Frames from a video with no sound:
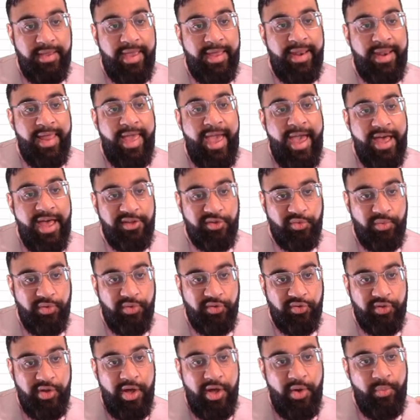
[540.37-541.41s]
And as a
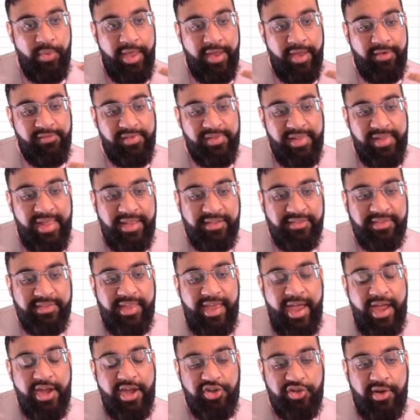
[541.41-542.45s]
result, we have less
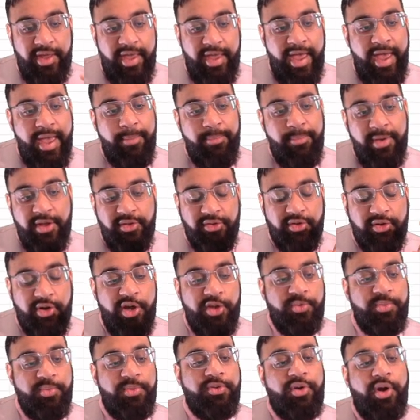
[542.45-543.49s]
cash on hand because the
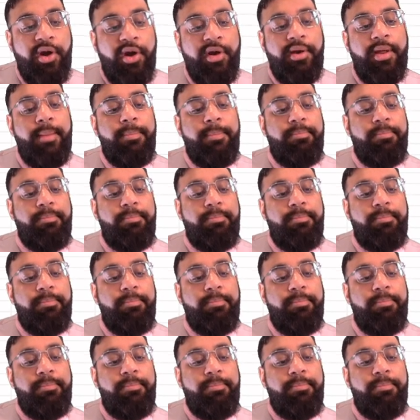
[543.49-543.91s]
customers are not